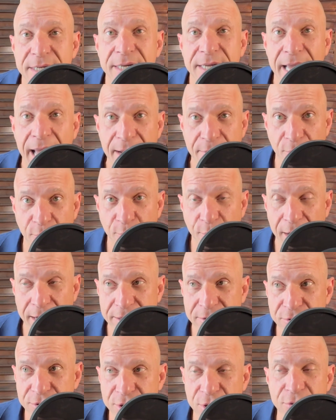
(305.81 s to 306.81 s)

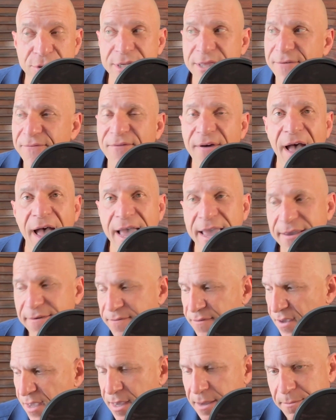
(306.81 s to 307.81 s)
chiropractors. Those are the
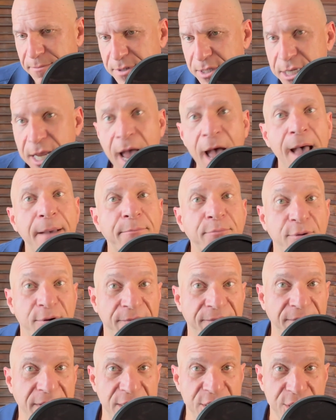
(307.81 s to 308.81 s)
5 top
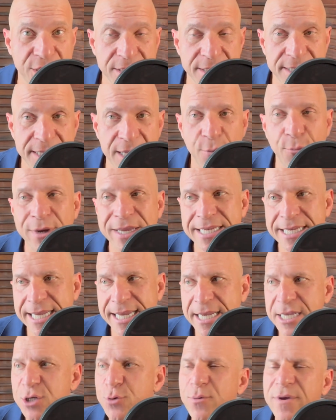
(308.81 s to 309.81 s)
professions that we
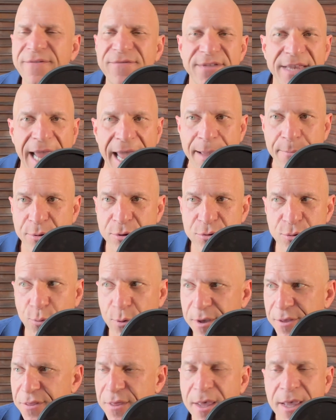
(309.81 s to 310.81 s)
teach. We've dabbled
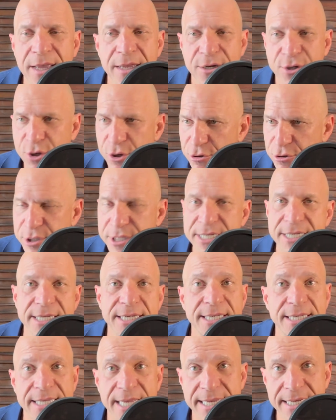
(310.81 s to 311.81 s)
with
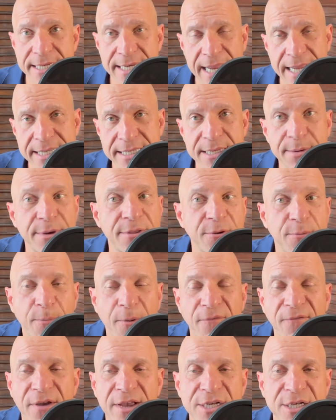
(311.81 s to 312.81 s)
nurses and some other
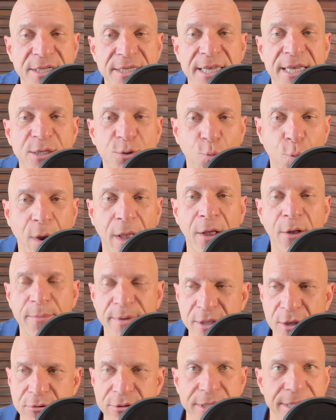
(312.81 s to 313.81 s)
professions as well, but
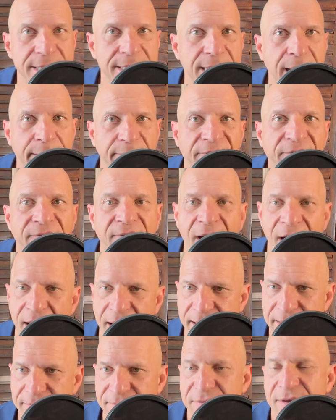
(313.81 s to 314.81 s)
those are the top
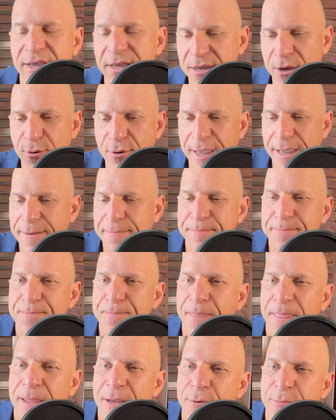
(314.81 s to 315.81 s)
5. Okay,
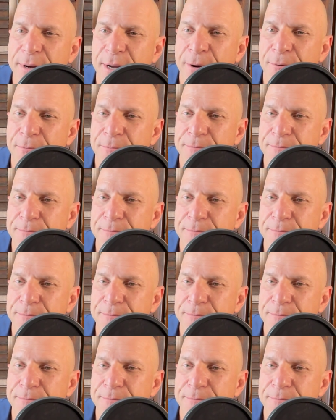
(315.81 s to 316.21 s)
here we go.